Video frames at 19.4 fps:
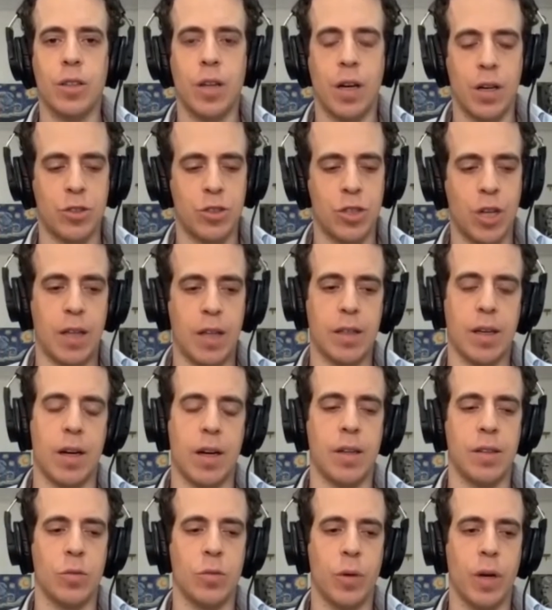genre
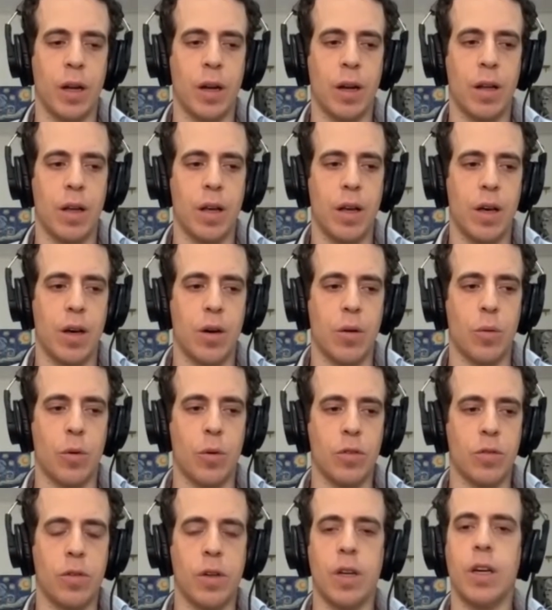as well
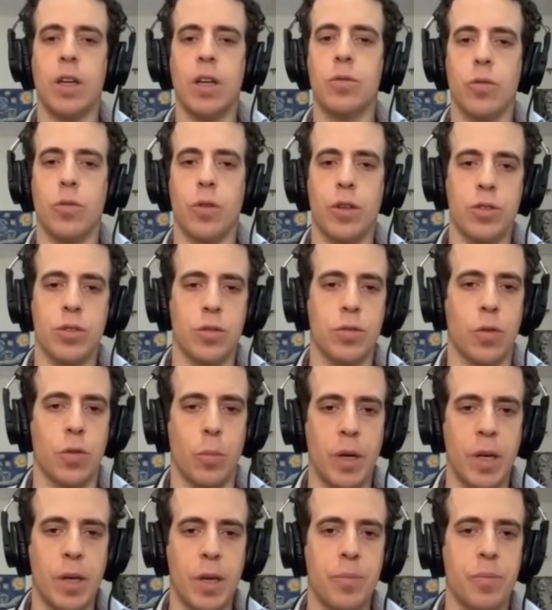was very influential for
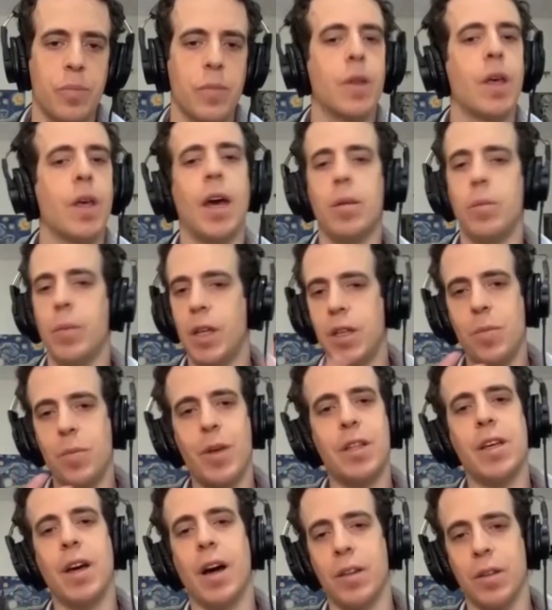me, and many,
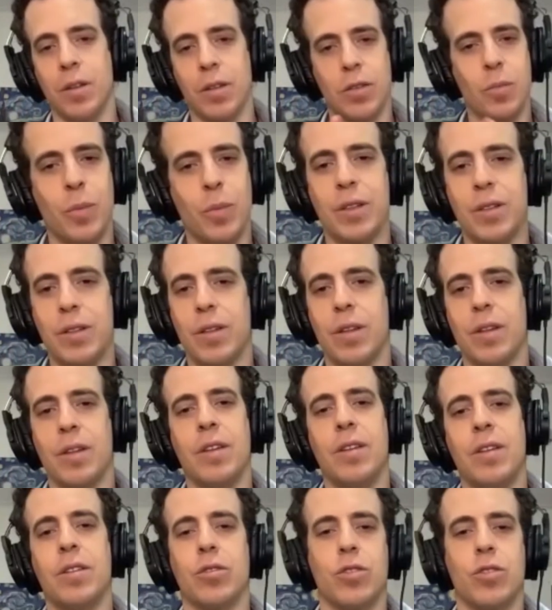many others, but
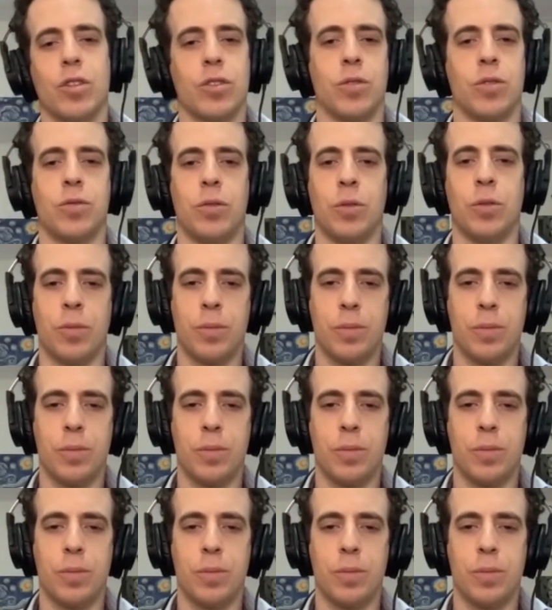these are just a few.